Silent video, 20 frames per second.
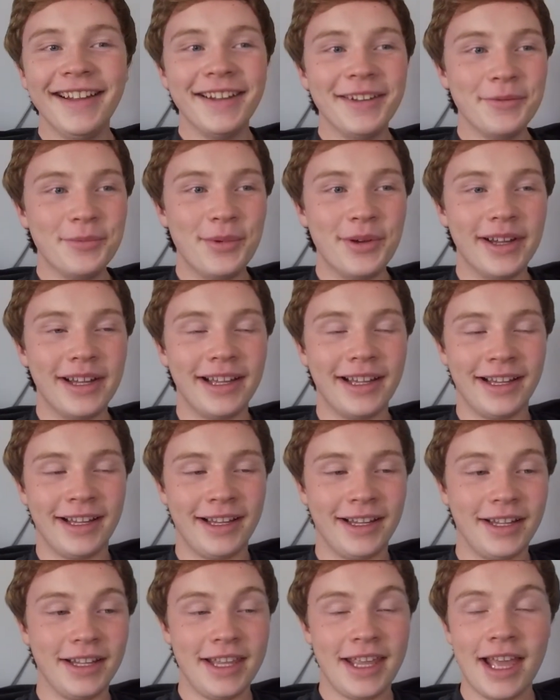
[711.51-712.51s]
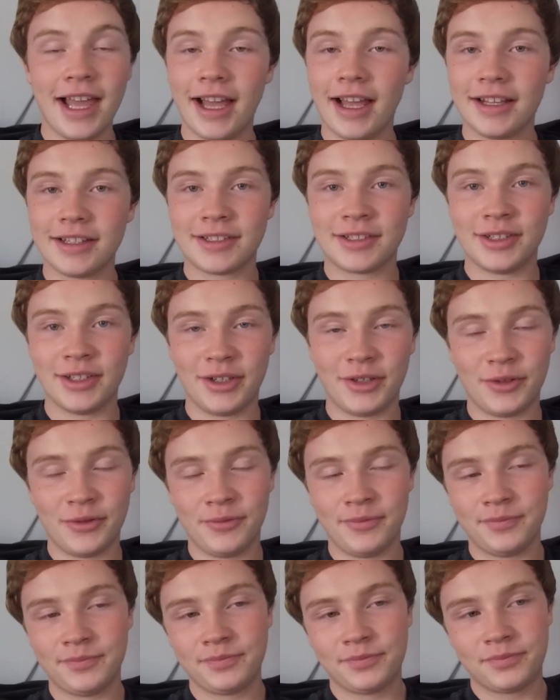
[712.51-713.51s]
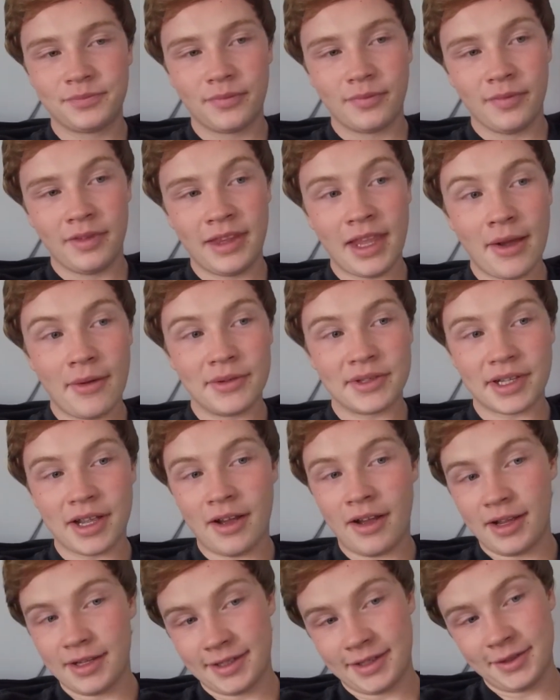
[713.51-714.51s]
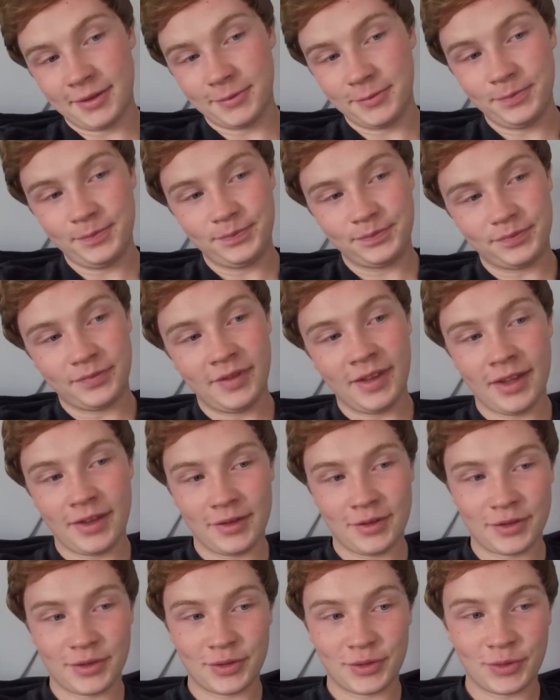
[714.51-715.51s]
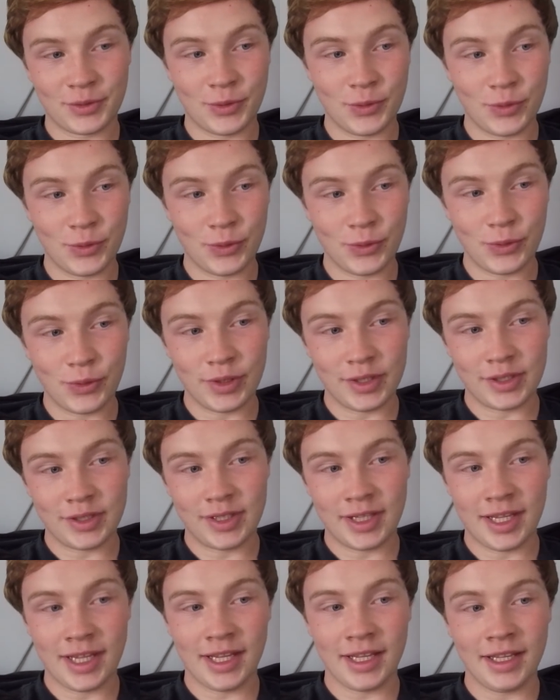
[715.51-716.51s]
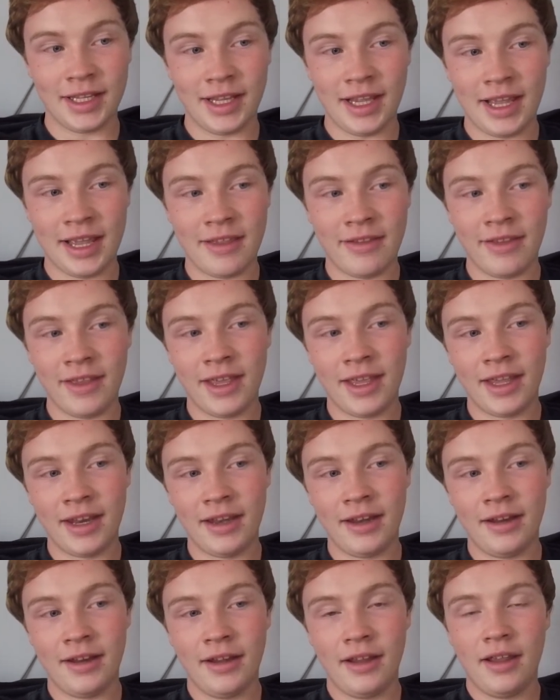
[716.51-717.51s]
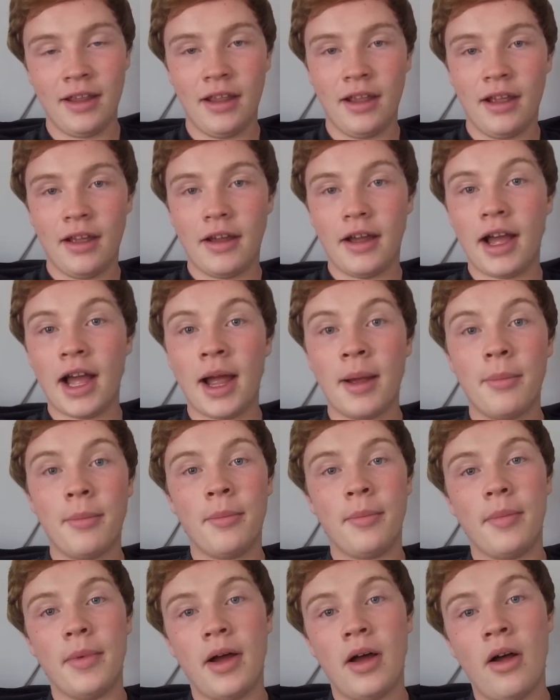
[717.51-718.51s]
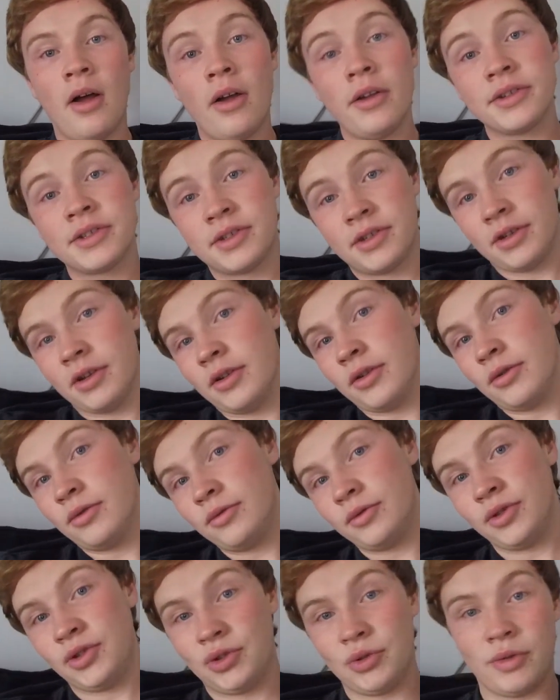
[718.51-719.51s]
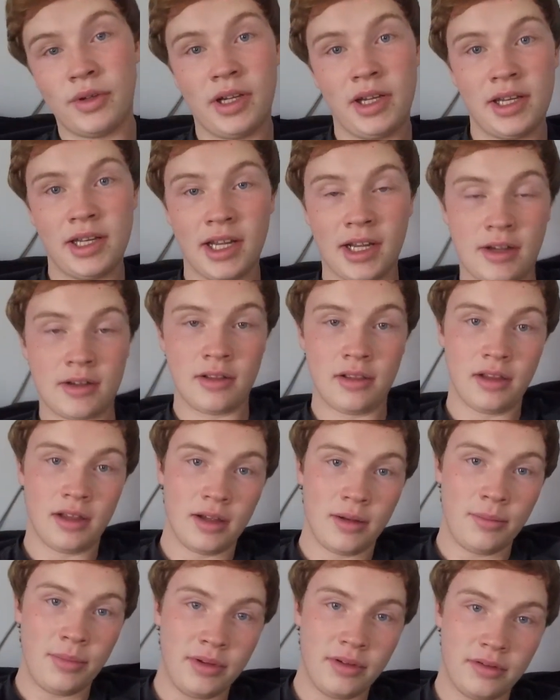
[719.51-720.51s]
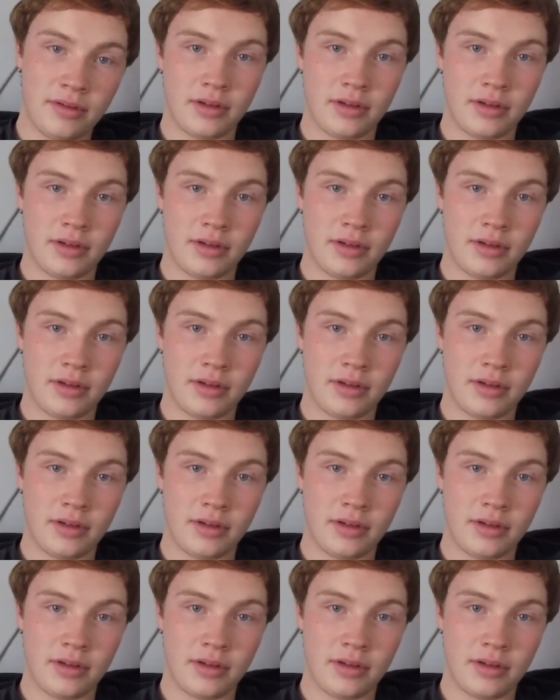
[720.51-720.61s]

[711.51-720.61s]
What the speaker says: But yeah, so that was awesome. Another schoolish thing. And then I'm also joined a club